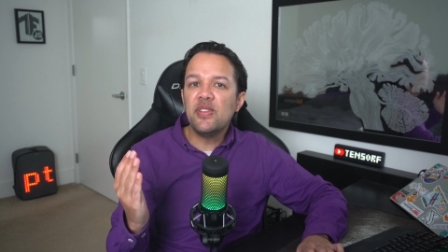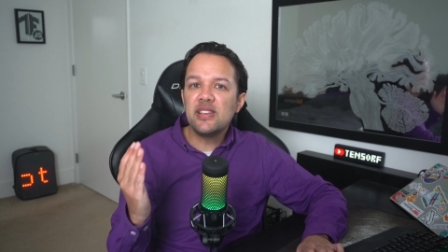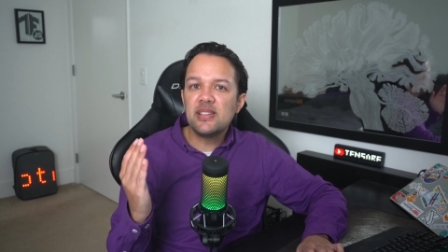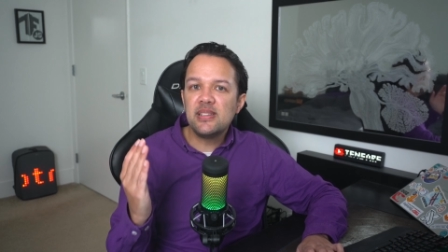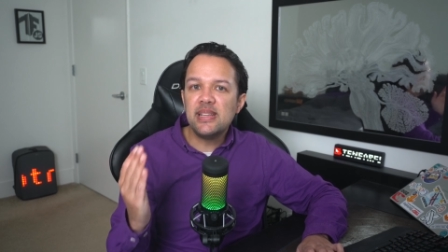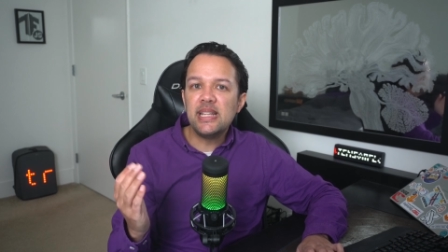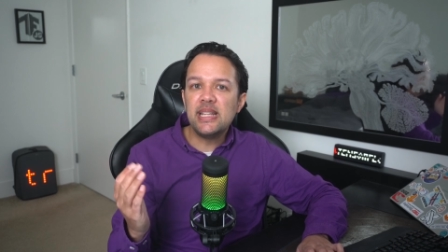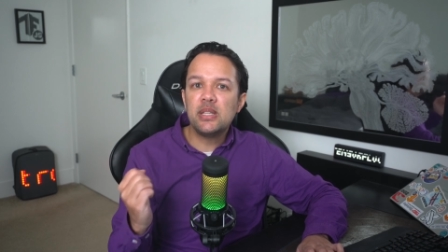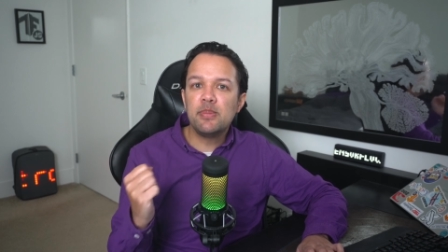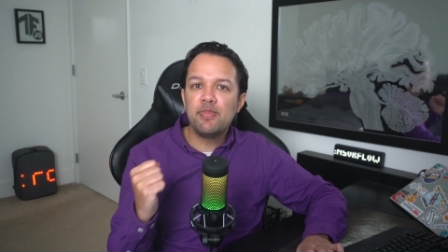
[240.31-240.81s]
this
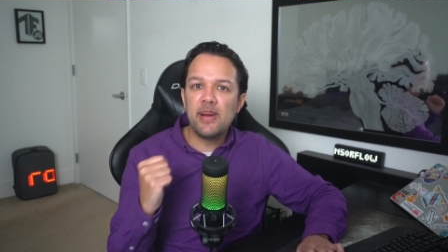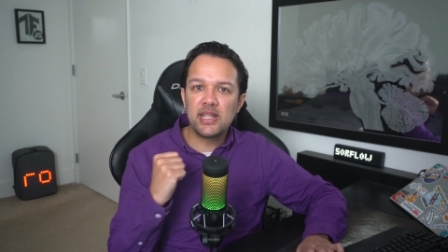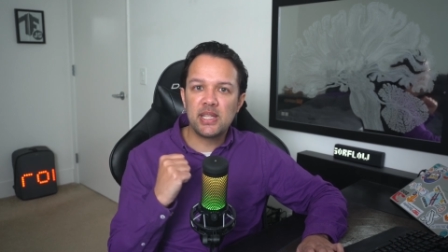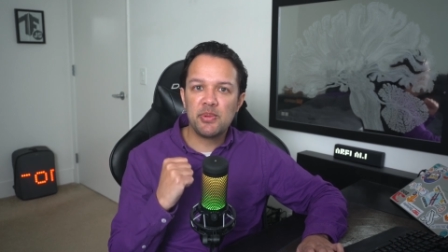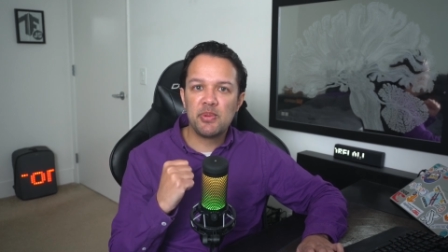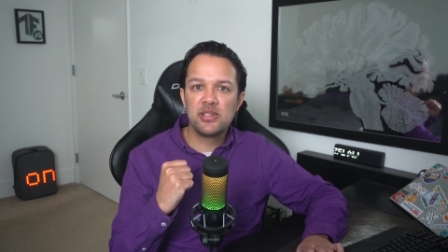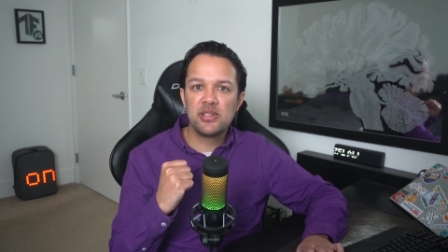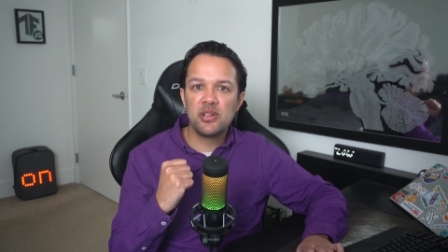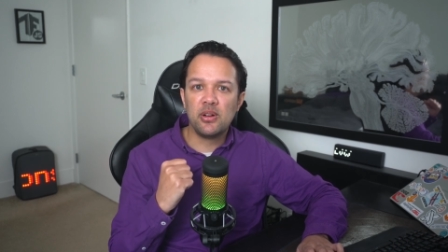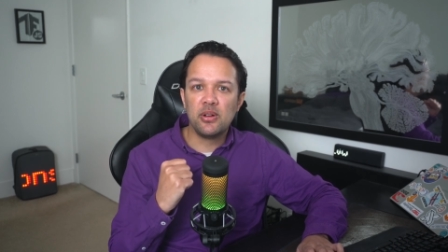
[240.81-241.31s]
lead to better
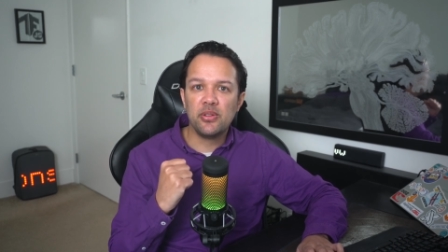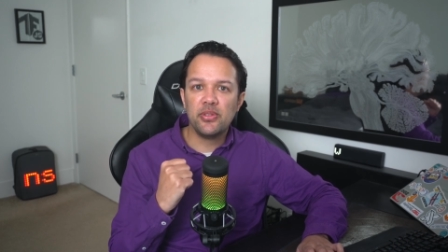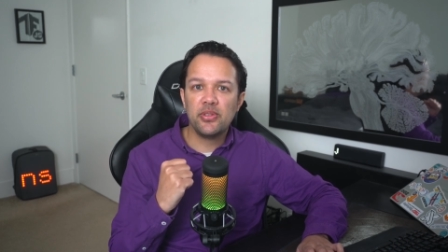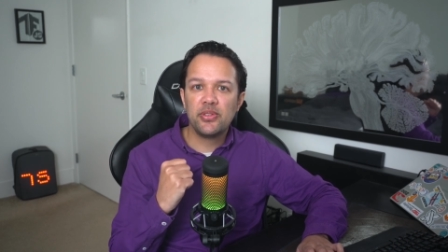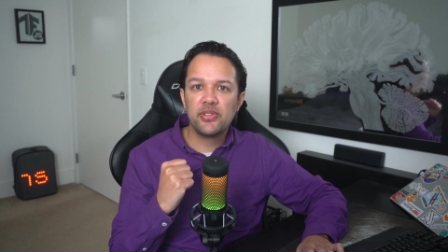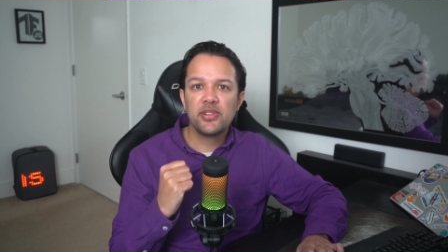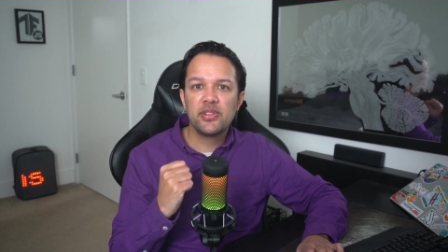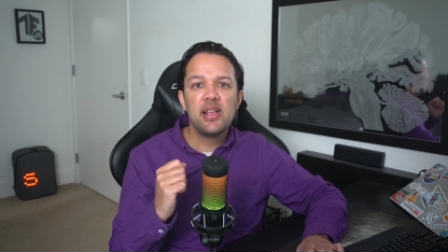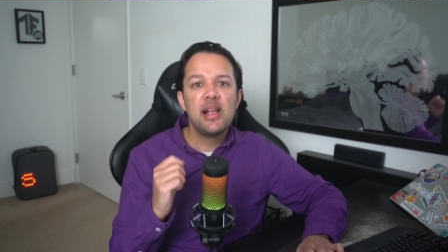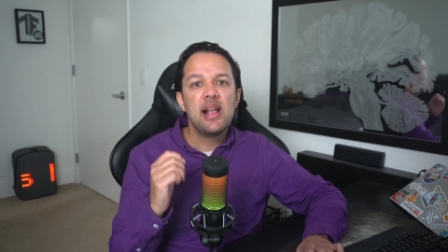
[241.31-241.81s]

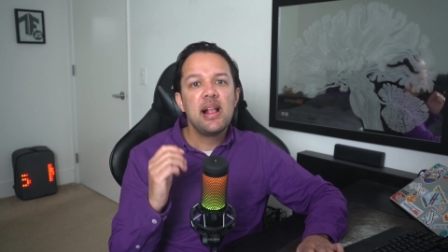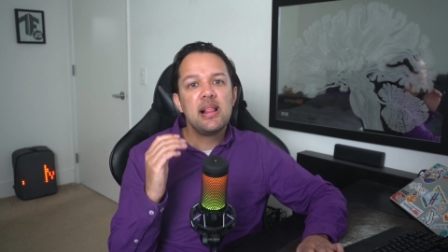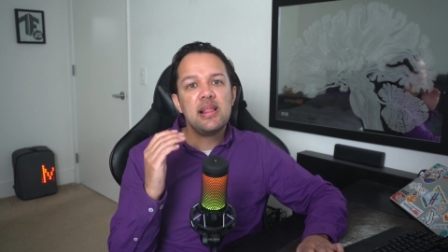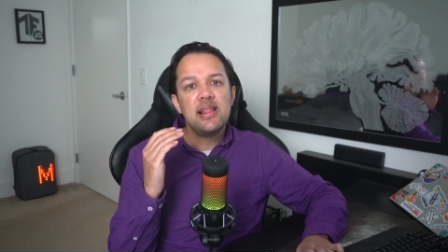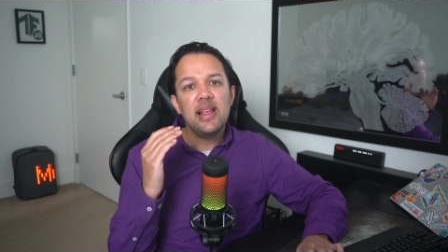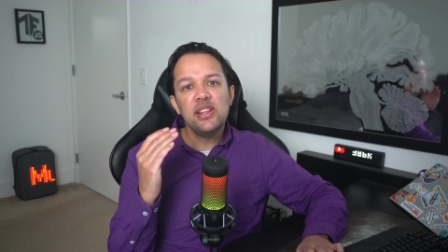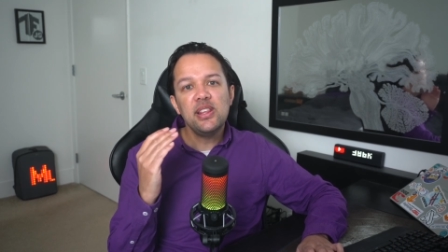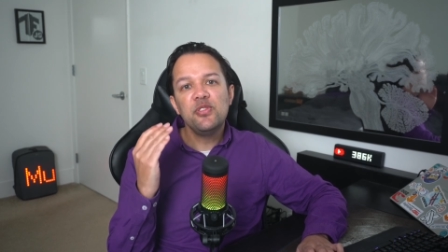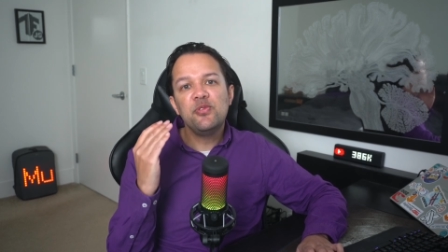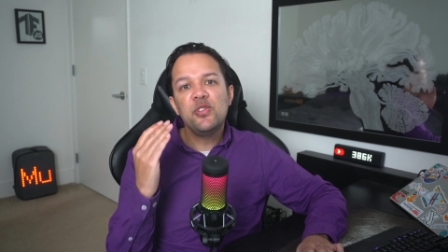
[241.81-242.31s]
results?
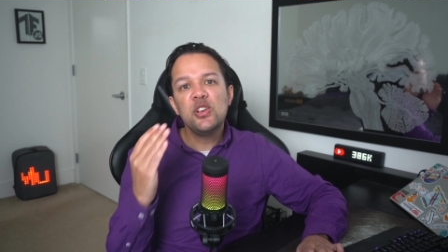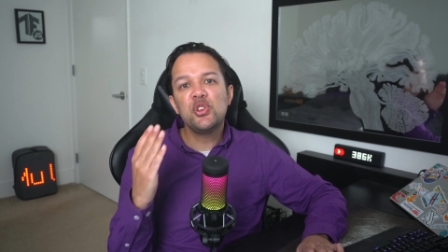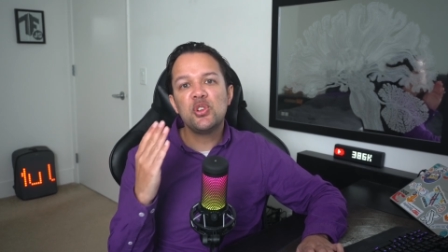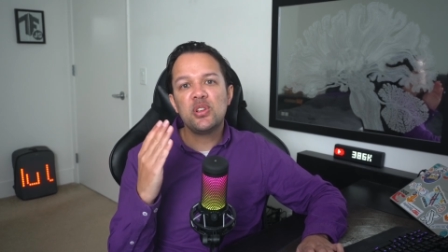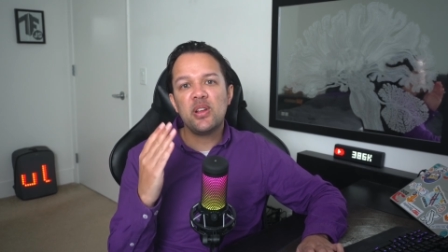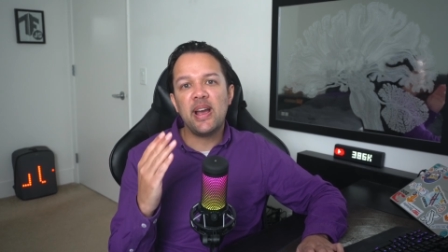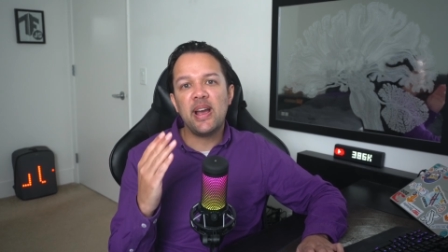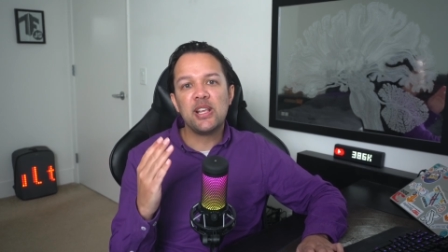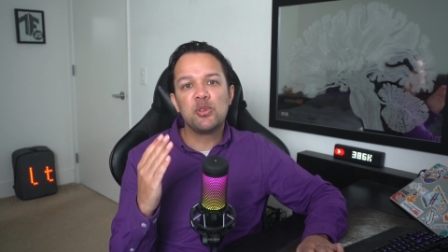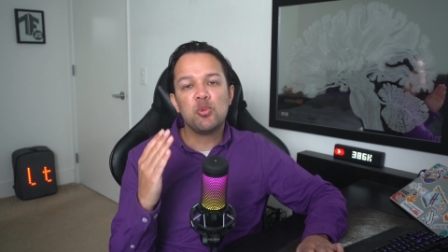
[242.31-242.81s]
Let's
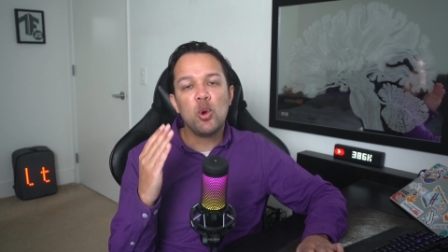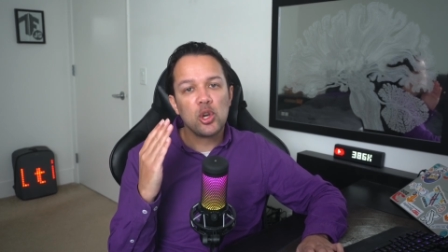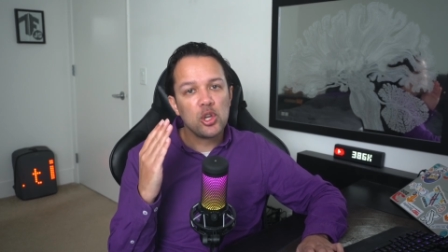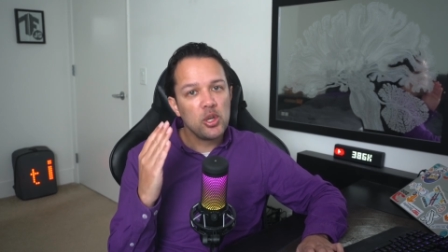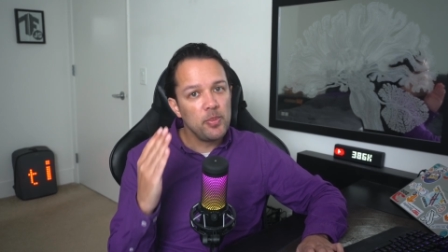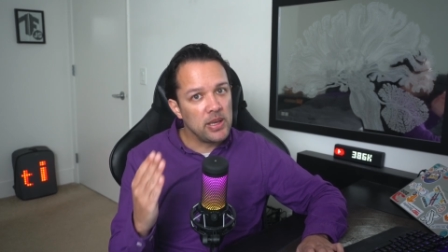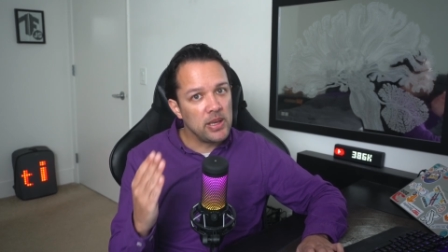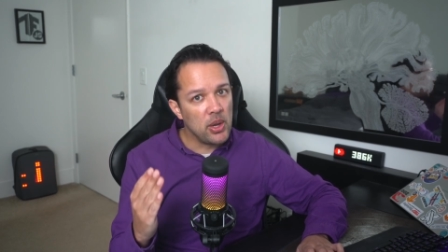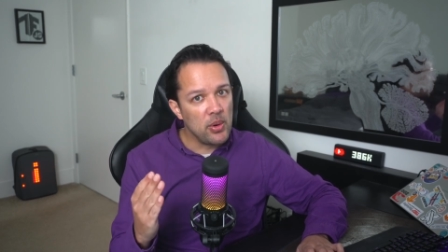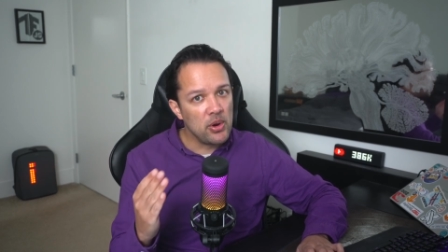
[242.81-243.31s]
visualize what
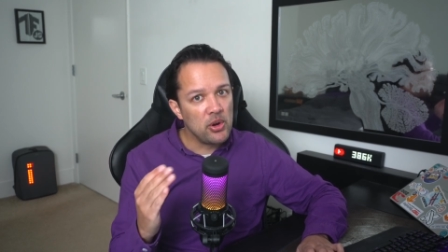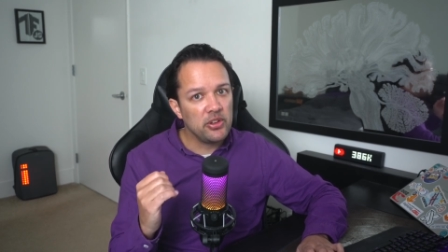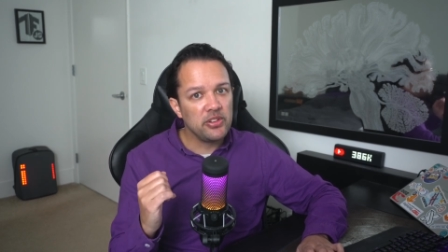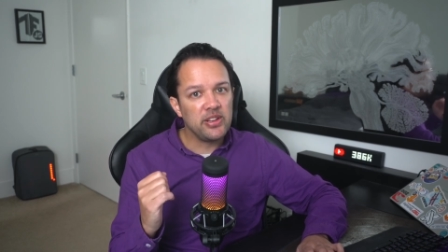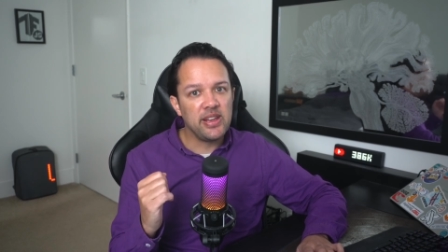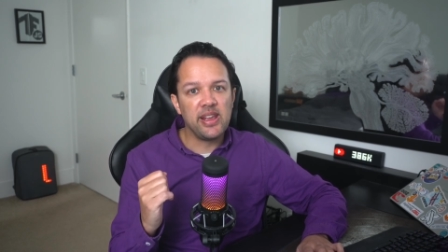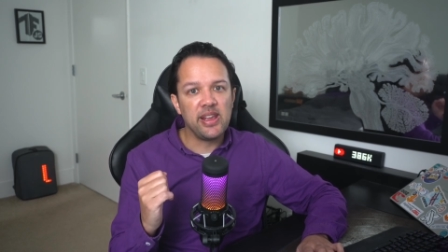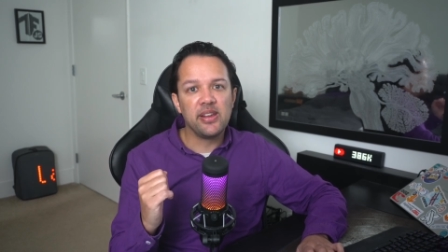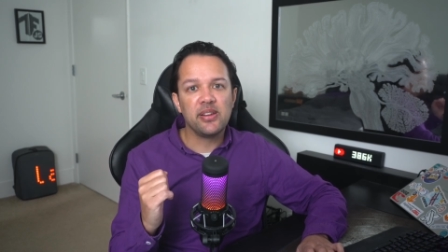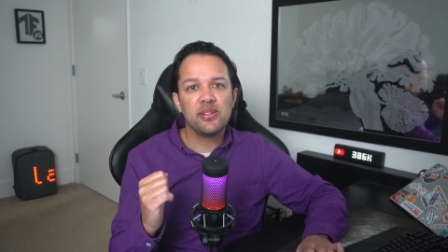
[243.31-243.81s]
could be going on
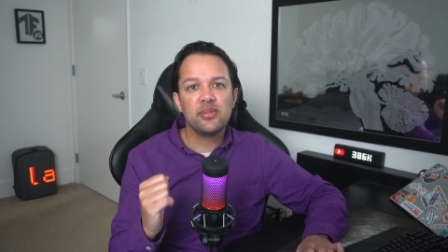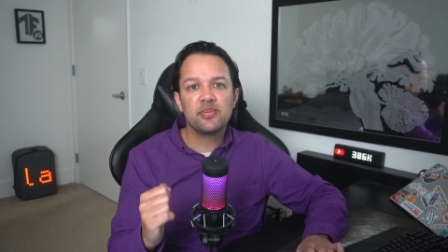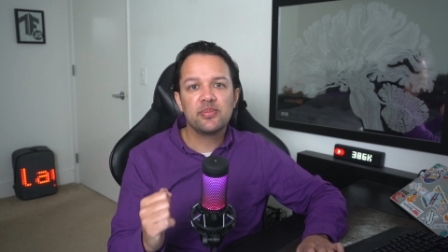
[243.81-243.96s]
here.